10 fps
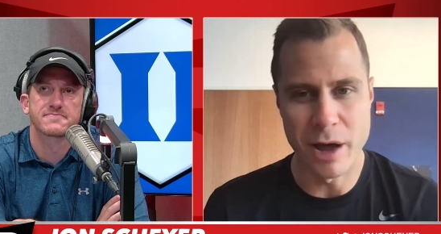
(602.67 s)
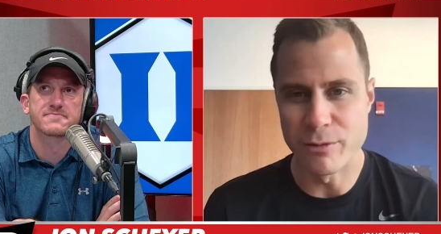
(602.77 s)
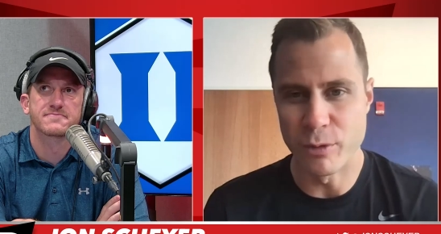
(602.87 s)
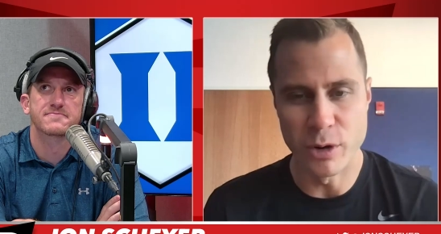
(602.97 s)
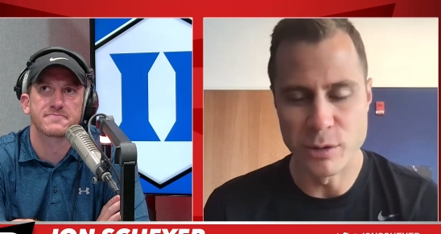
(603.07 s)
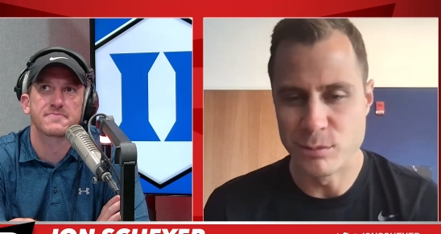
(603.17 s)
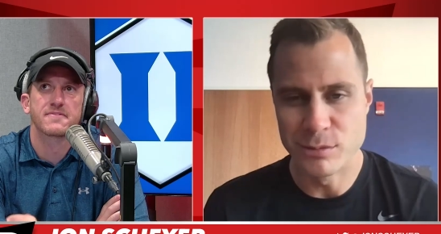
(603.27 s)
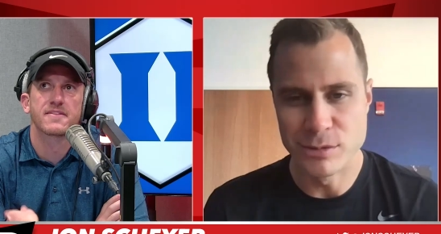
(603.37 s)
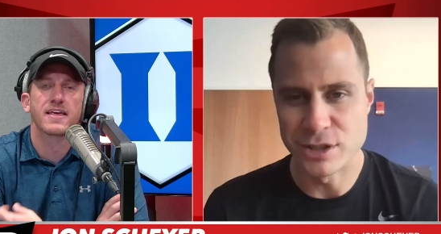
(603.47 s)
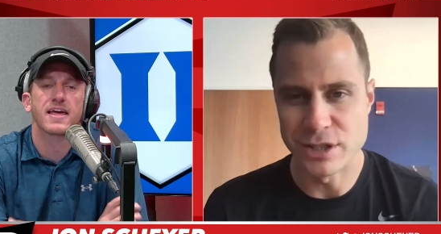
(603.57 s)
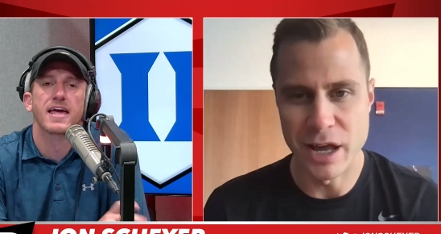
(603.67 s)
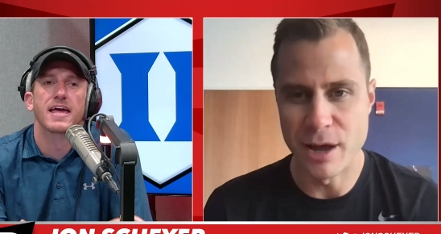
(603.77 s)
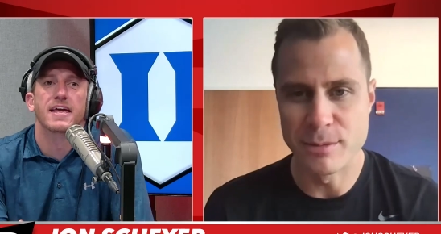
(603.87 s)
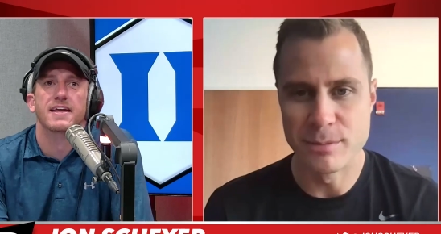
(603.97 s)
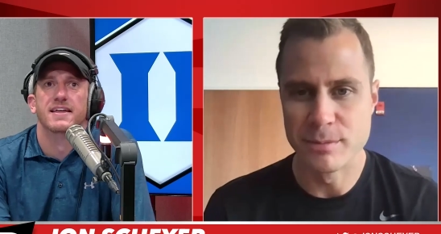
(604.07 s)
Speaker 1: be the spot for you.
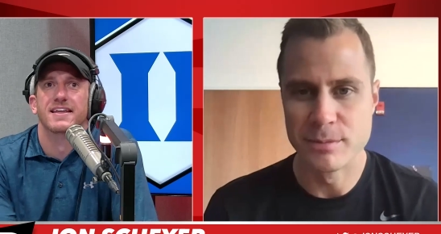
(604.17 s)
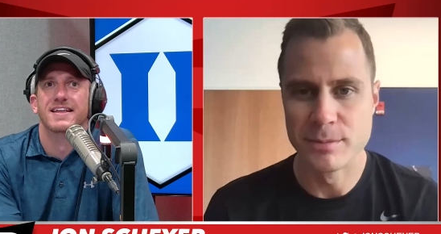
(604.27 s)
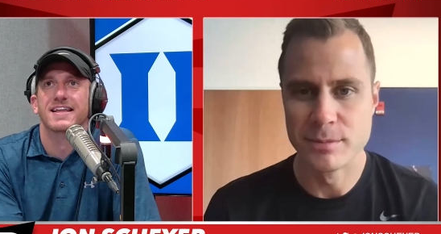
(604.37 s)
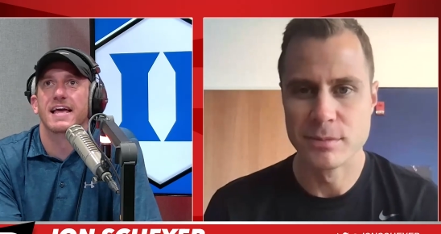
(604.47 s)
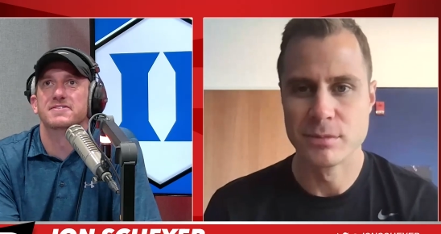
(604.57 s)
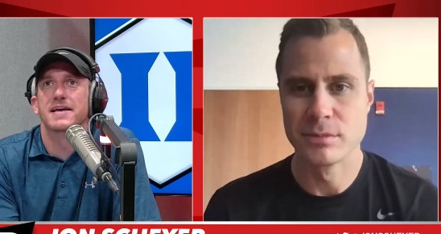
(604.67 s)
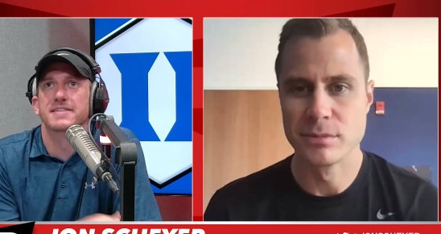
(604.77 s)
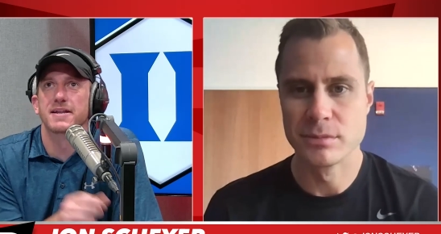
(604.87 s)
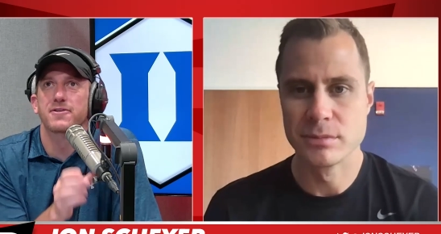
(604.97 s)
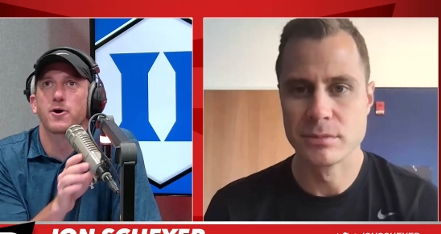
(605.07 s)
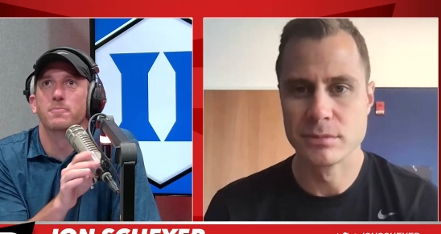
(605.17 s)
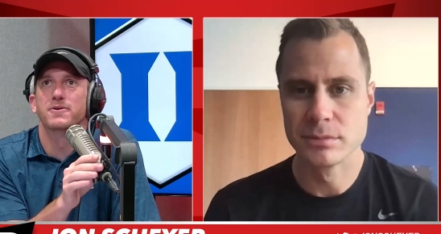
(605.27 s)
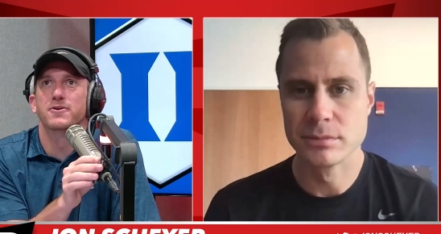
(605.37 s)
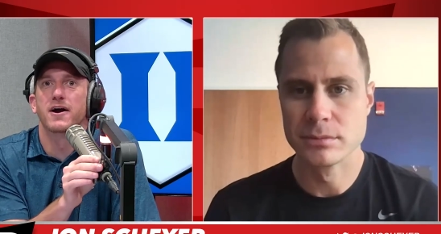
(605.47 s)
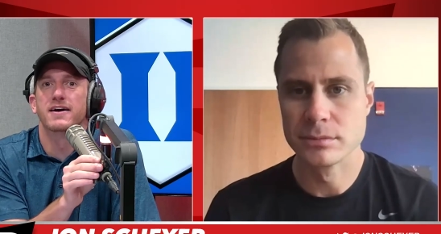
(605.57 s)
Just not.
Speaker 2: Has Has anything opened
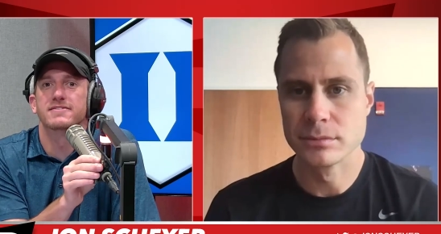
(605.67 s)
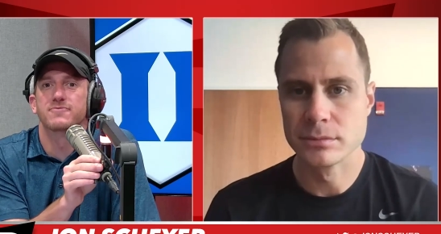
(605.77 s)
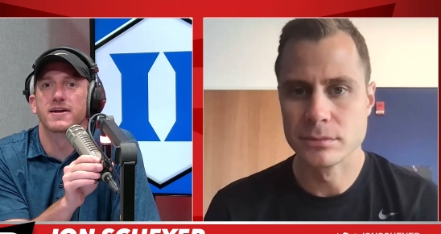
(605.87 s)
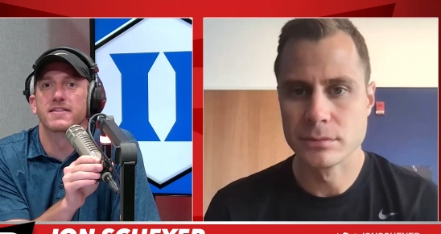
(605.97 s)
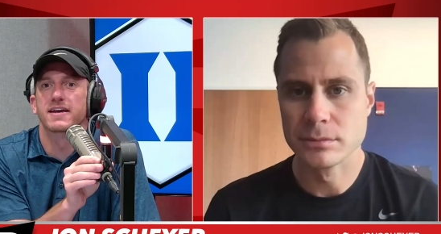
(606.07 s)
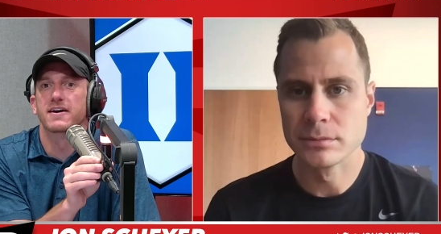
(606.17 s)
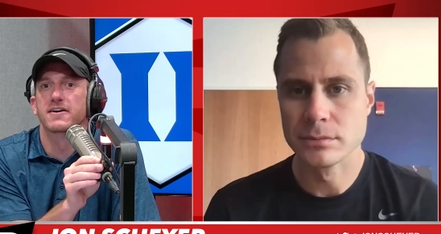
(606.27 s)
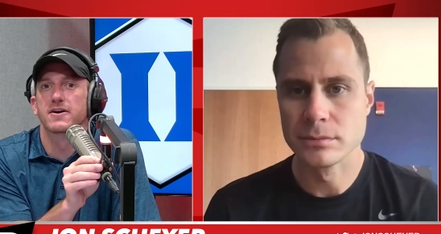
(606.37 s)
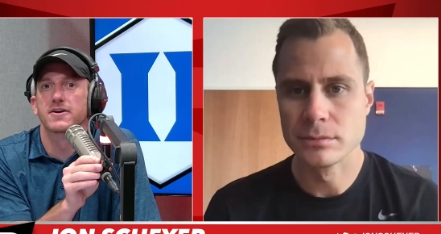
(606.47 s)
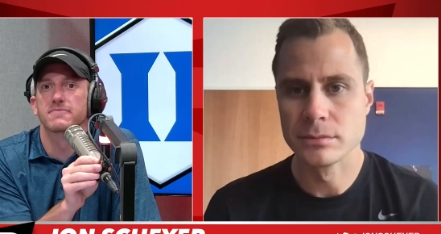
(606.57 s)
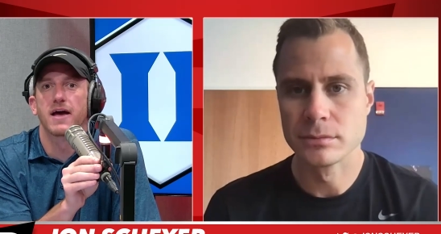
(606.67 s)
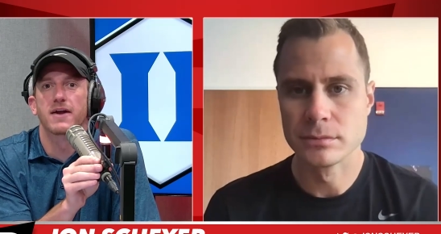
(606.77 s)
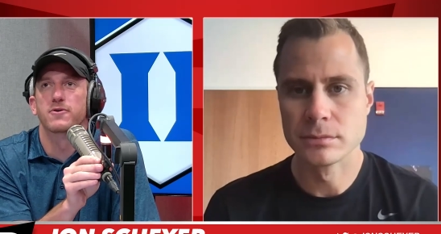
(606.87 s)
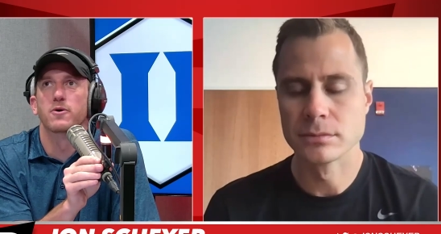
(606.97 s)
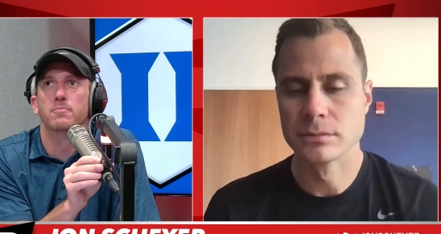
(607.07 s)
your eyes? Right, like a, a I
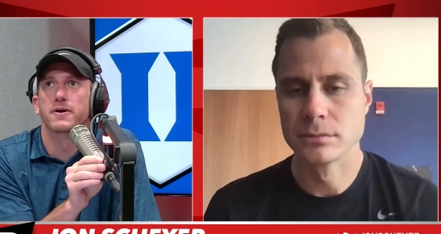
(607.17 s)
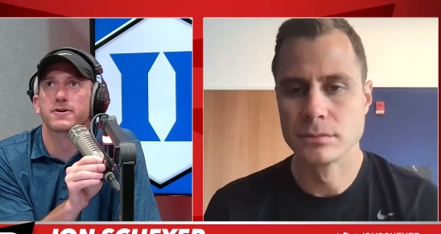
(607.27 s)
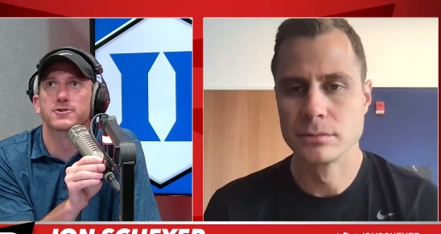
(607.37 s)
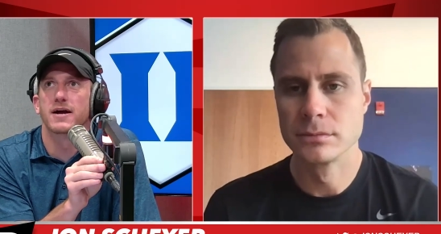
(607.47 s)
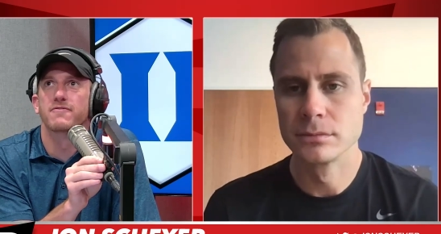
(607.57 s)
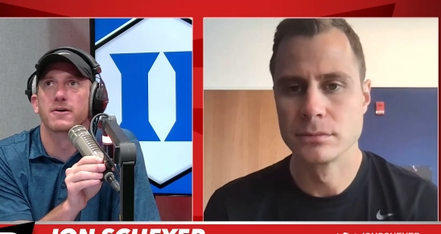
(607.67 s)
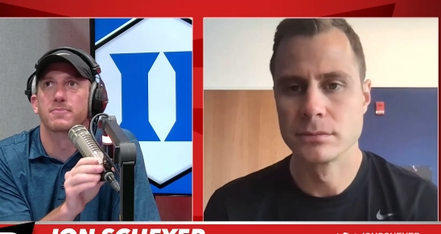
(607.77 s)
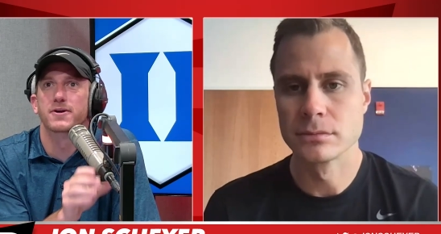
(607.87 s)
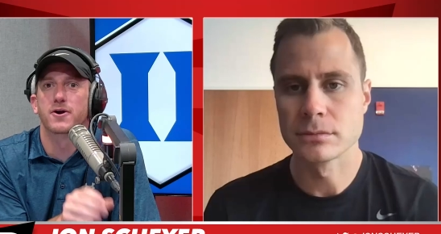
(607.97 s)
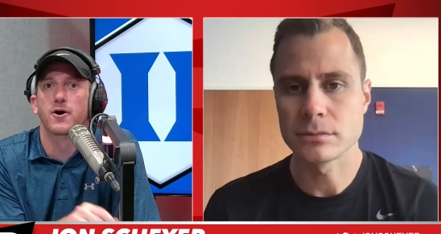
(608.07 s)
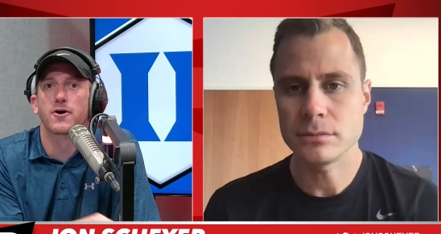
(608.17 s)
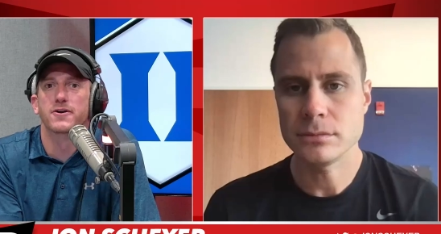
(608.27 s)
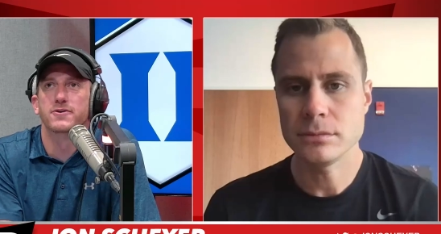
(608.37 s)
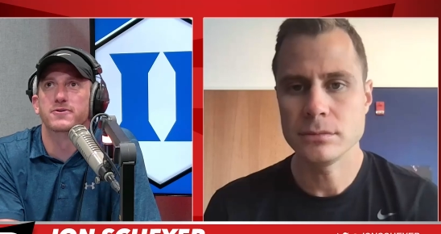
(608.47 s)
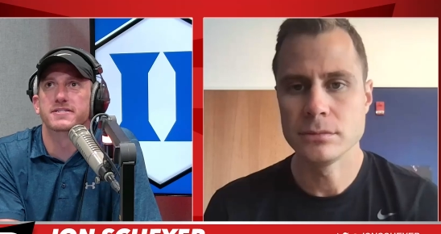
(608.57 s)
don't know a player driving up in a car,
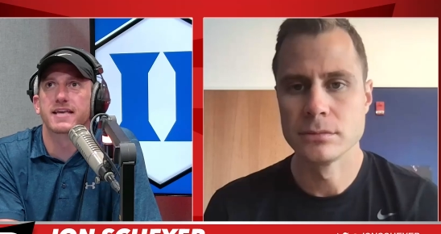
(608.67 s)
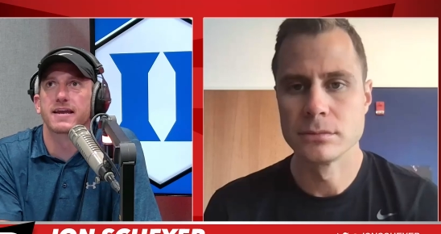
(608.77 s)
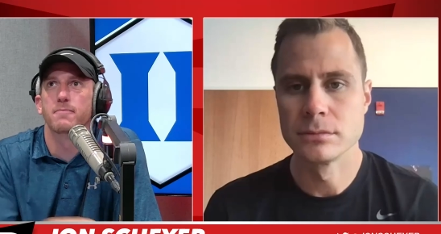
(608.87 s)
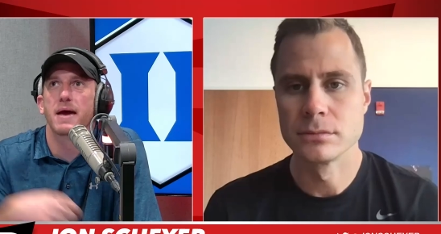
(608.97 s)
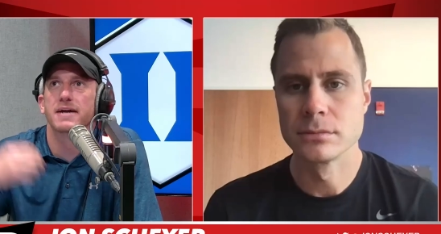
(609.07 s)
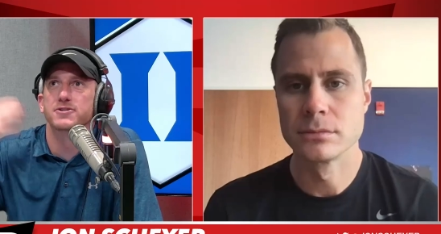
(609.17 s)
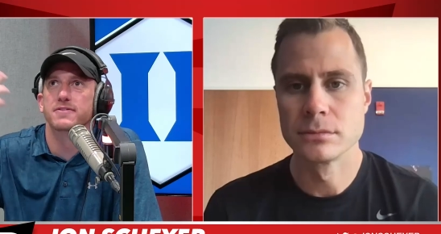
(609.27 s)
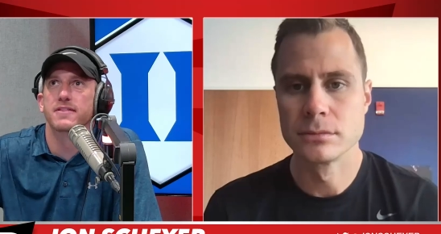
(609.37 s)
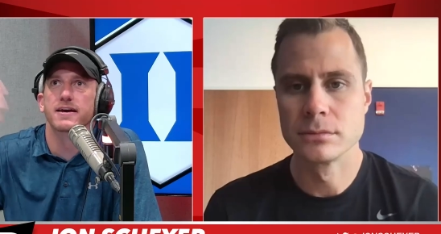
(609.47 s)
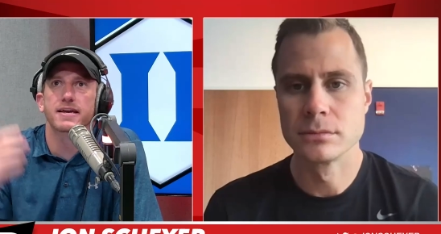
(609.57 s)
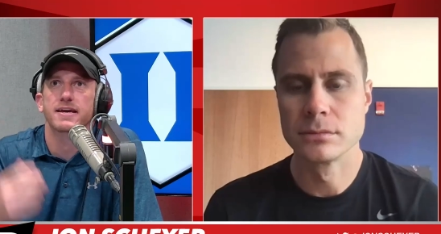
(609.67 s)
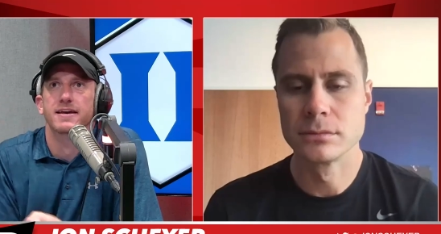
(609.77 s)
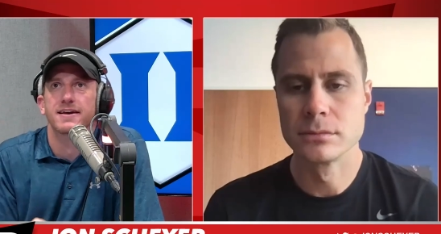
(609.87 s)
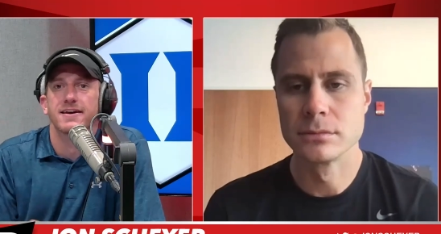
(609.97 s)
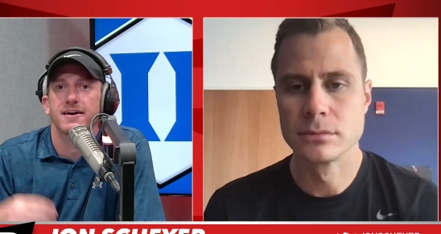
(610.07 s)
and you just can't imagine like
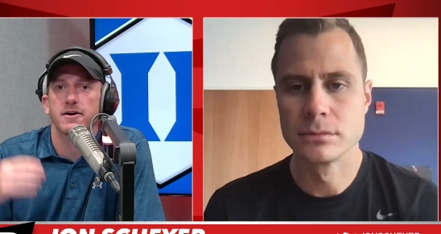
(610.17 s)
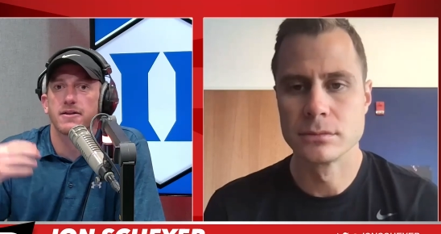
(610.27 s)
uh,